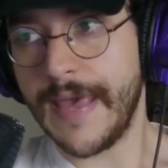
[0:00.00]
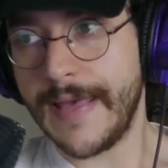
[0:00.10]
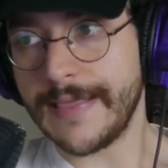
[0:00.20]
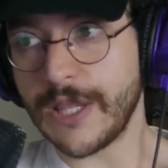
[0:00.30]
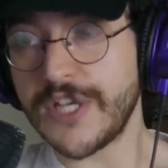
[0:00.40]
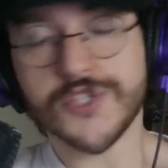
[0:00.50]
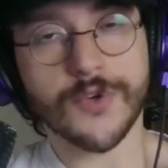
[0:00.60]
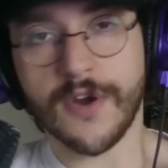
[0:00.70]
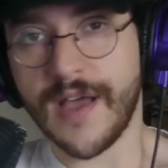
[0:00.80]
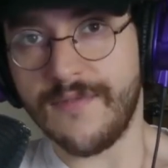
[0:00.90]
least
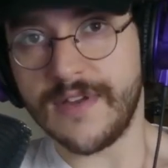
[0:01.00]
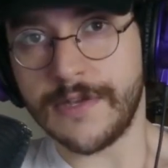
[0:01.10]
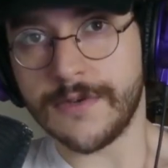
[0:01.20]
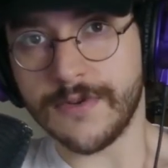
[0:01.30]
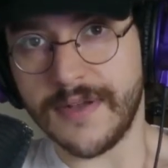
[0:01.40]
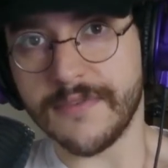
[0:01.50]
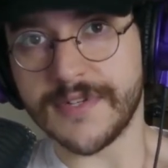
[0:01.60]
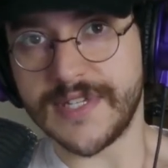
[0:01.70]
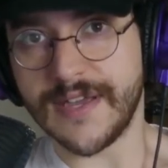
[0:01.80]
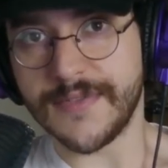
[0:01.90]
drawn out video you'll ever
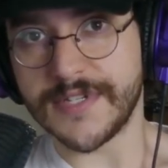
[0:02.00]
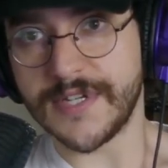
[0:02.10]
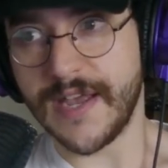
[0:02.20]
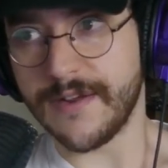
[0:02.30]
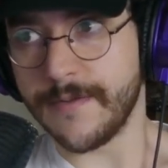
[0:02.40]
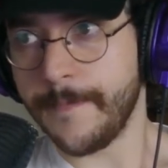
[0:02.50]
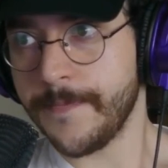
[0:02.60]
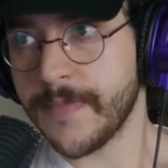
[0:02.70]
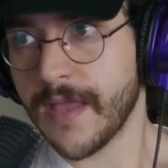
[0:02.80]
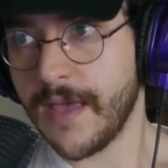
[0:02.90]
see on this channel.
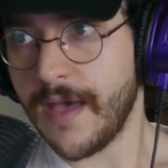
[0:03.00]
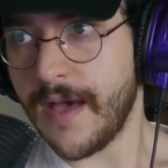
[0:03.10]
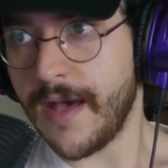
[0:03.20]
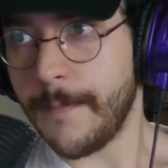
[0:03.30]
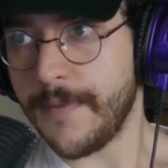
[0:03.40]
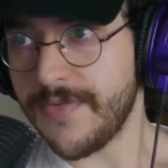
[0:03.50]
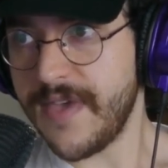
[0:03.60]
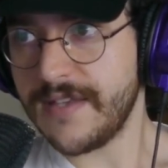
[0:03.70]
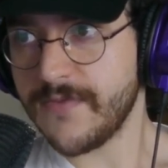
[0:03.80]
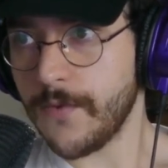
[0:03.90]
Uh, but
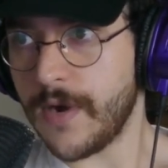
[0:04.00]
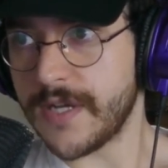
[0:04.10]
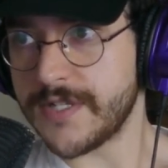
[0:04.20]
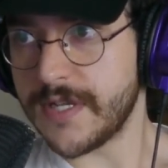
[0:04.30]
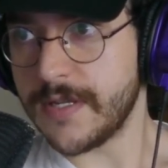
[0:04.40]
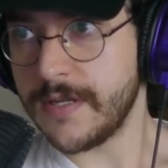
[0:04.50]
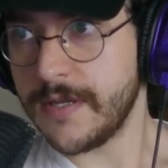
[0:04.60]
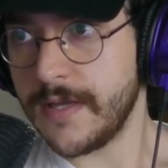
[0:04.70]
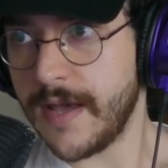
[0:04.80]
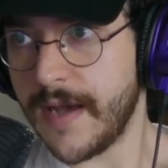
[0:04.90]
thanks for watching.
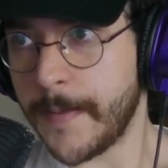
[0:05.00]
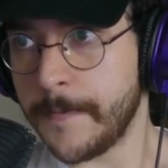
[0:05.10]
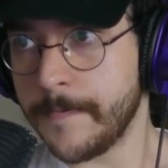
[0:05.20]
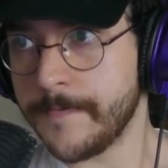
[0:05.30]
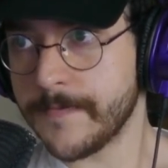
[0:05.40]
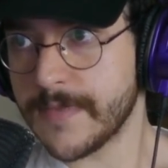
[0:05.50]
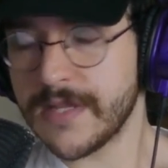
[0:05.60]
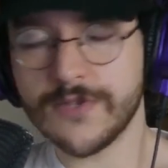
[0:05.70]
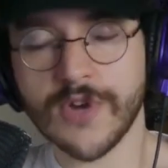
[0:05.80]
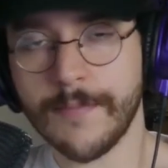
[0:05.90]
Um,
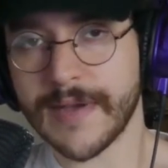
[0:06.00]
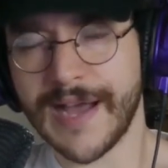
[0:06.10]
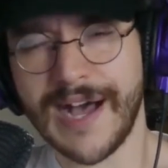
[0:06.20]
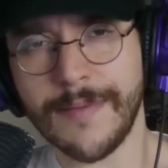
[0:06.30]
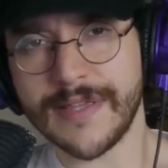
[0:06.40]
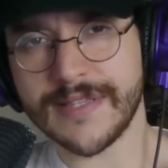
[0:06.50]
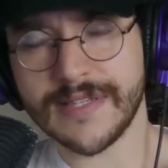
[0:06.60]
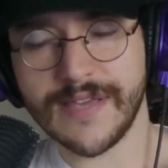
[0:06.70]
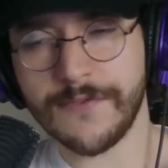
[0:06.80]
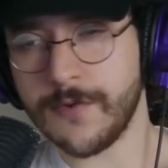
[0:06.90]
drop a comment
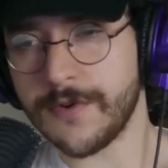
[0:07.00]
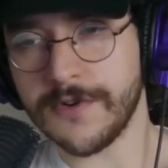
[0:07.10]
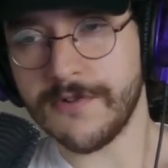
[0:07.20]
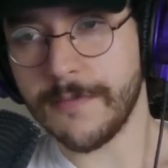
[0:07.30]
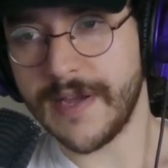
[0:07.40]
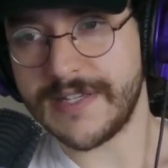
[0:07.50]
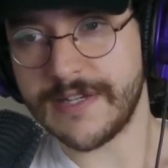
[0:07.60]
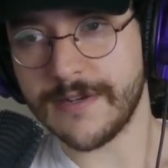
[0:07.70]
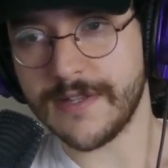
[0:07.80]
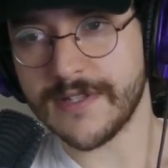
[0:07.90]
if you agree with my tier
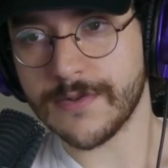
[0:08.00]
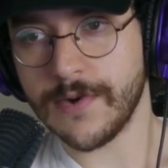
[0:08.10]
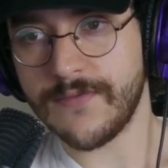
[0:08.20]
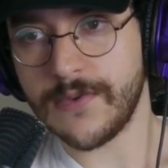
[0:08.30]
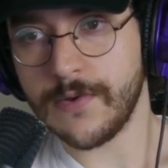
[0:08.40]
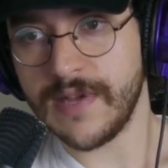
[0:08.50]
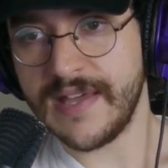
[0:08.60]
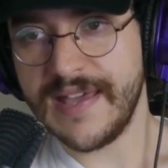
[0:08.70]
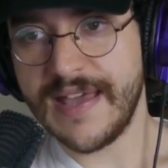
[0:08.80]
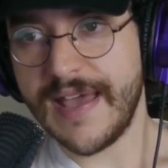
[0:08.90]
list or if you
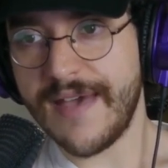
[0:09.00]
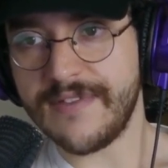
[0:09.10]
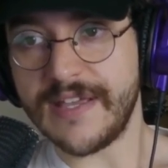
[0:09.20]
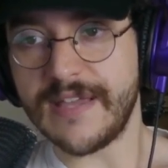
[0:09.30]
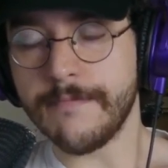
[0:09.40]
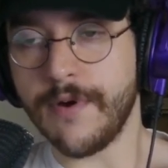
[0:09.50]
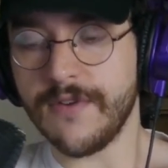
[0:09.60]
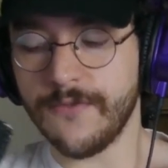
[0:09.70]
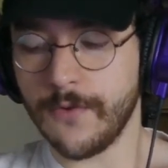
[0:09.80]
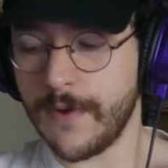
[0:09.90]
have any input
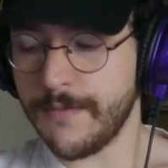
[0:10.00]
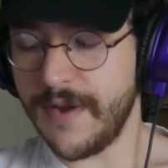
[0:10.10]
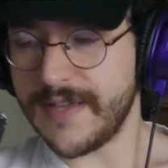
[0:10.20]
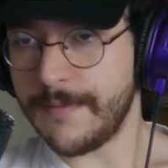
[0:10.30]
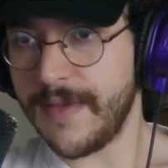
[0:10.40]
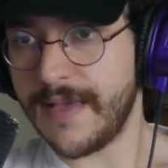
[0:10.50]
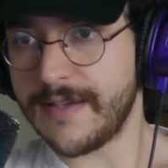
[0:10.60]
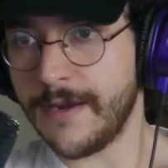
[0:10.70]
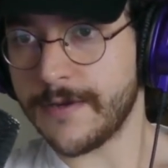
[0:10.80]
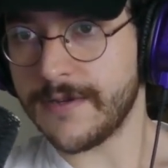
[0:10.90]
for what Breaking Bad
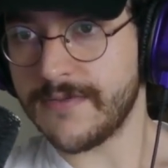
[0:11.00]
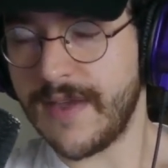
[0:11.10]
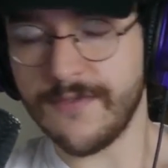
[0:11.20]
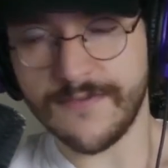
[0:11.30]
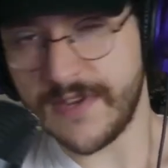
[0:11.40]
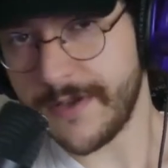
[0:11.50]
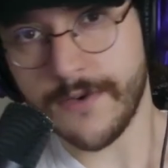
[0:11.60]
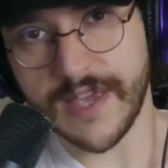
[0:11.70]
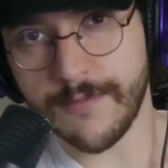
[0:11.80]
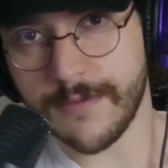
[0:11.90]
character's favorite video
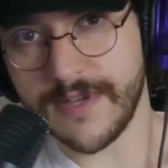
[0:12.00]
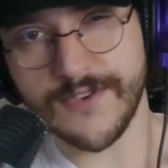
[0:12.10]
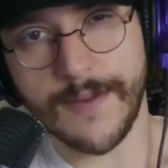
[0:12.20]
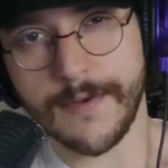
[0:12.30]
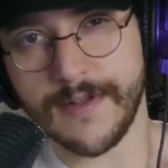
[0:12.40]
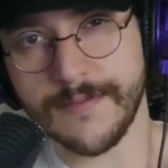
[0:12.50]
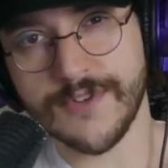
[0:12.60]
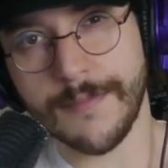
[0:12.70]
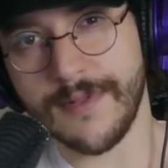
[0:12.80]
game would be. Drop a drop a